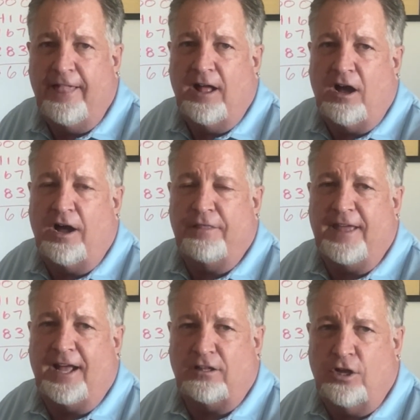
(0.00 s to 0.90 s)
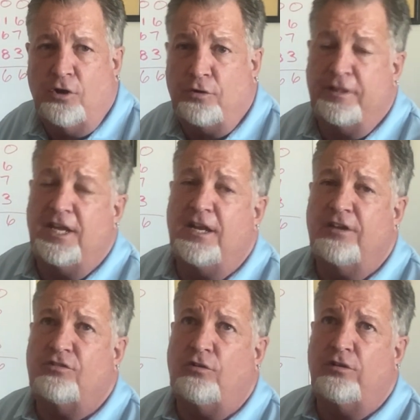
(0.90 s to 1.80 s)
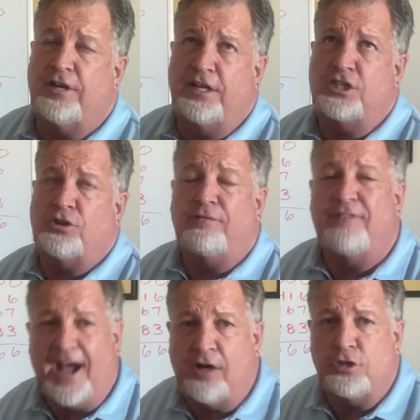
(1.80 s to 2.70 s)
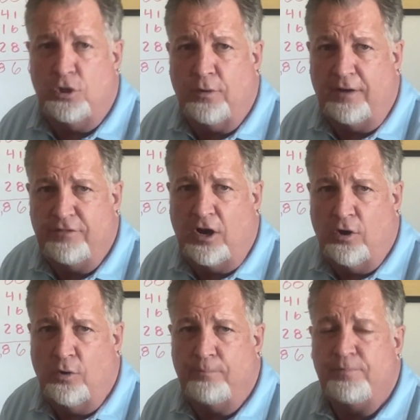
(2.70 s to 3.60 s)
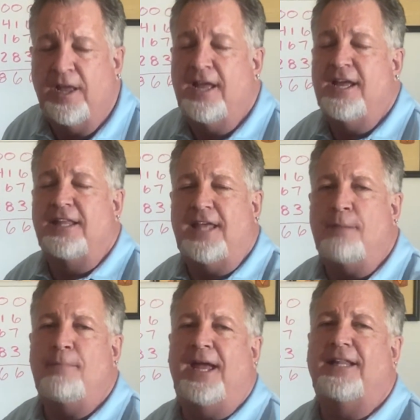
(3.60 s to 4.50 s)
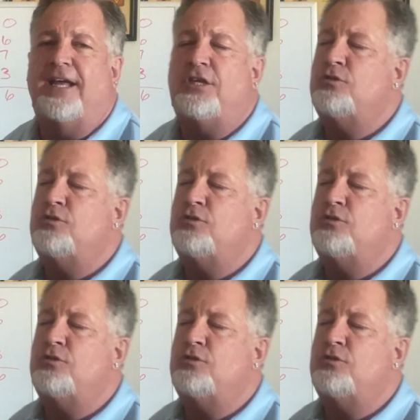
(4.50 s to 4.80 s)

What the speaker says: on that loan, or the initial value of the home, they may let you